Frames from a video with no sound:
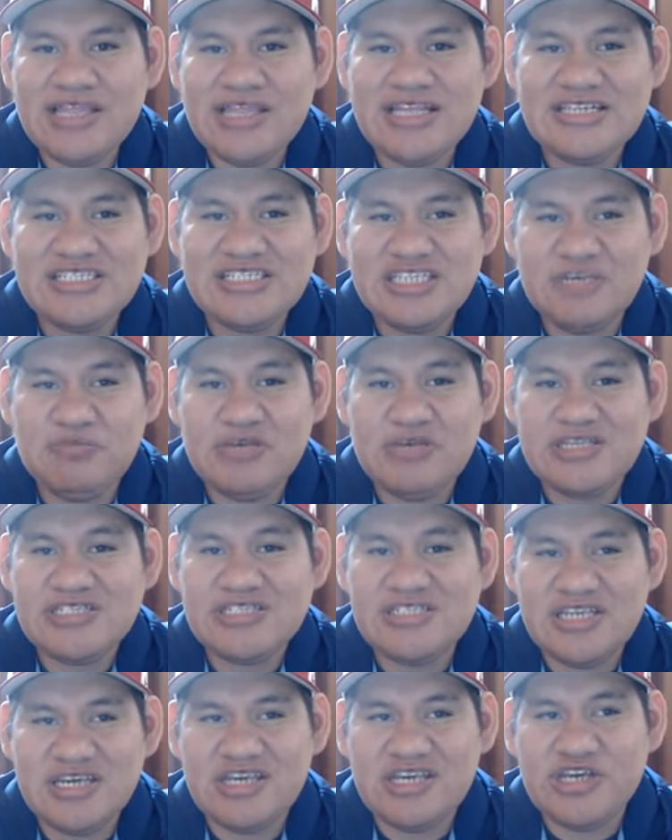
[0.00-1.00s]
the
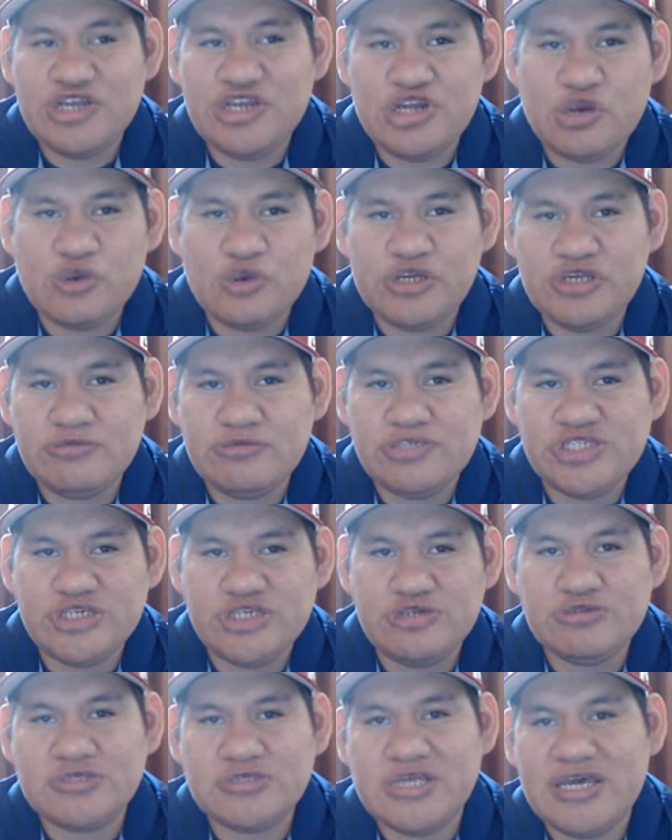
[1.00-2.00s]
CPC, where you
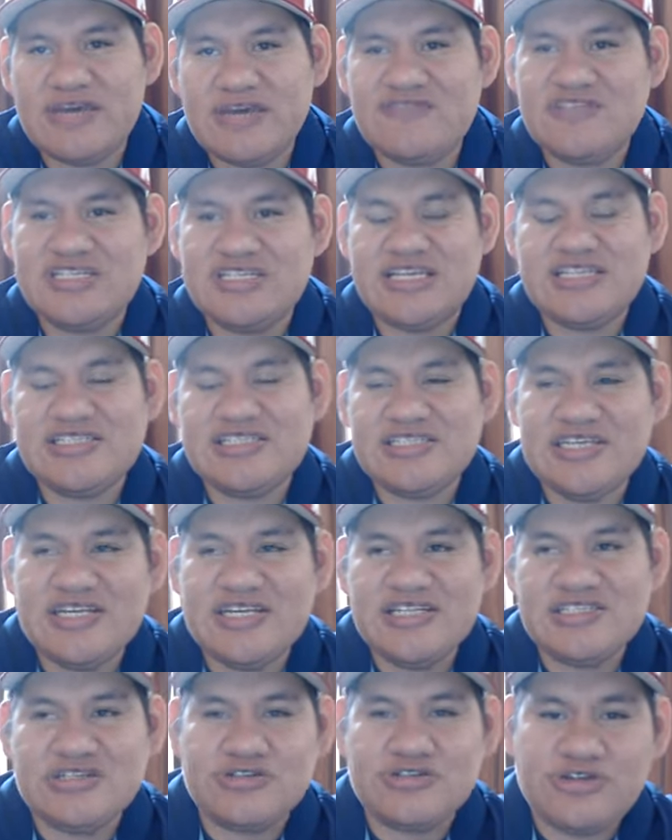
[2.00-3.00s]
choose 10
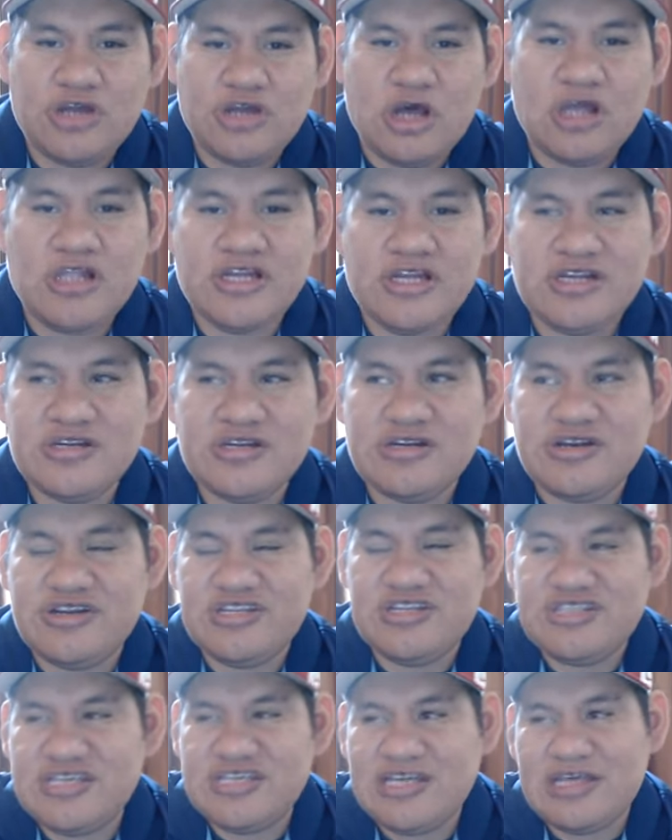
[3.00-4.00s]
cents or $1 or
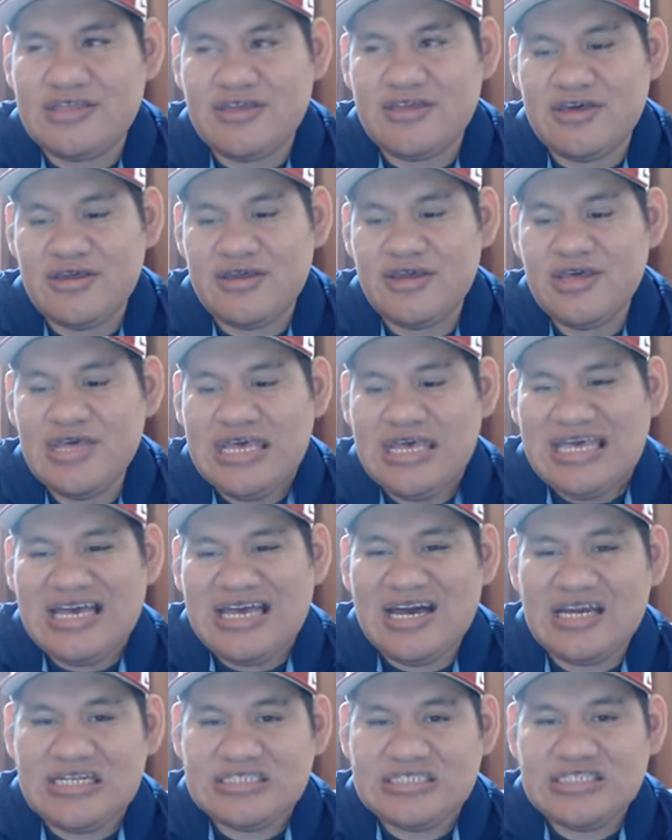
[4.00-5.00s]
anything like that.
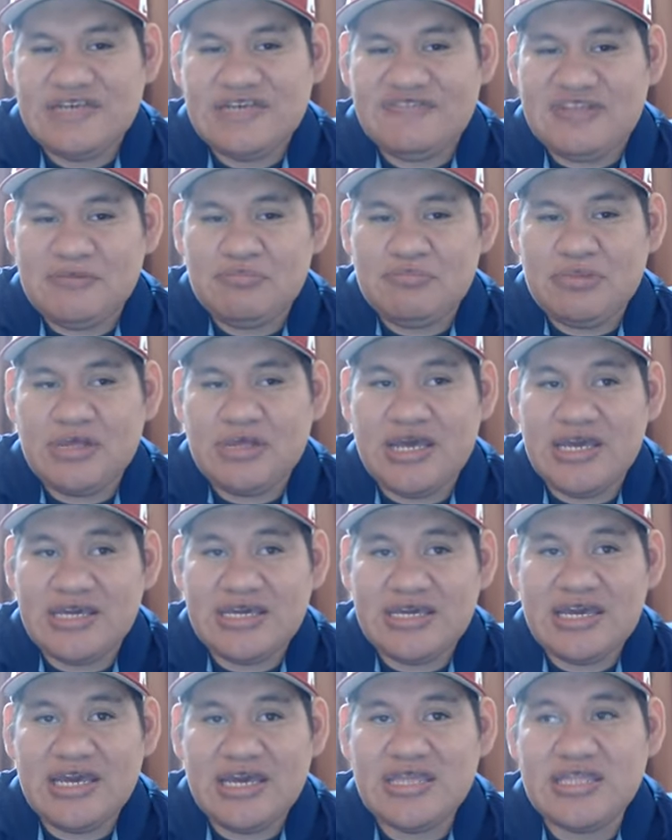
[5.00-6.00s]
I just left it
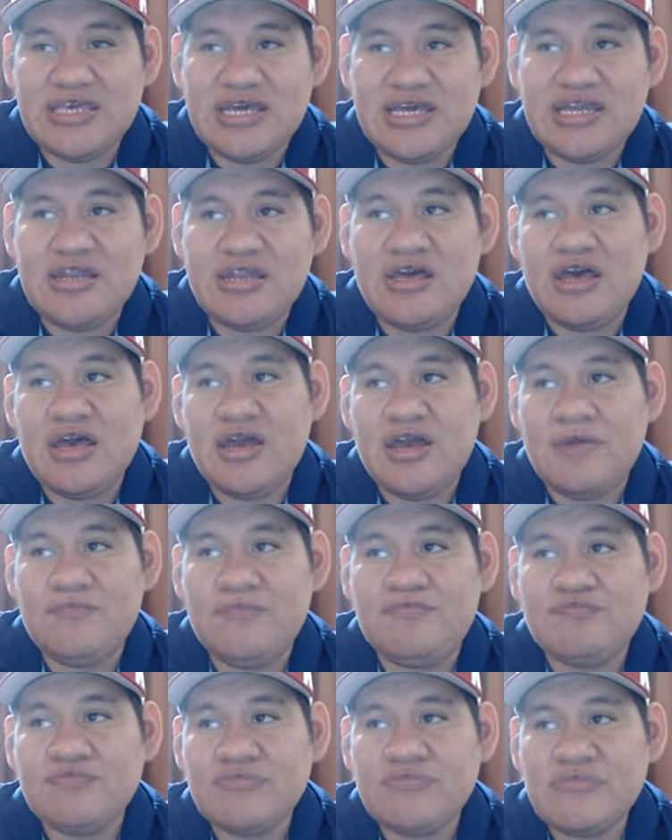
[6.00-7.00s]
blank, and
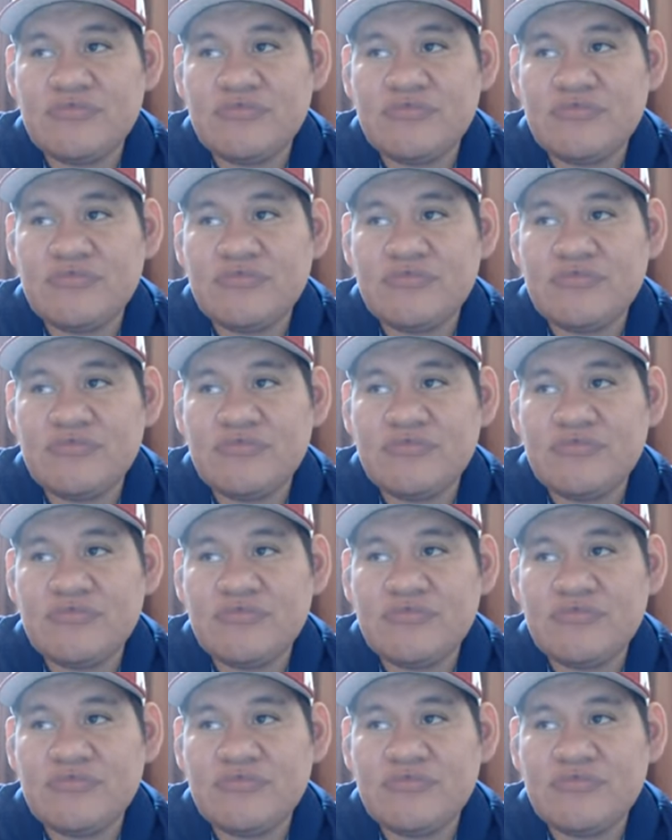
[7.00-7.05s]
then